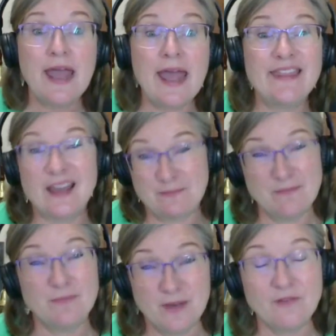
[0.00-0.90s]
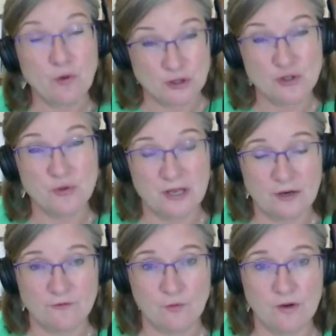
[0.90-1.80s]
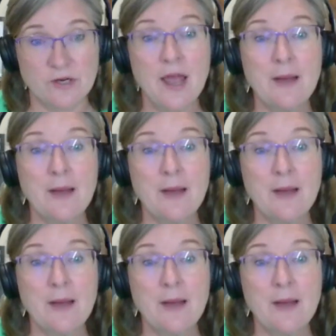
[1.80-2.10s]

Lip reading: and that, of course, you can afford.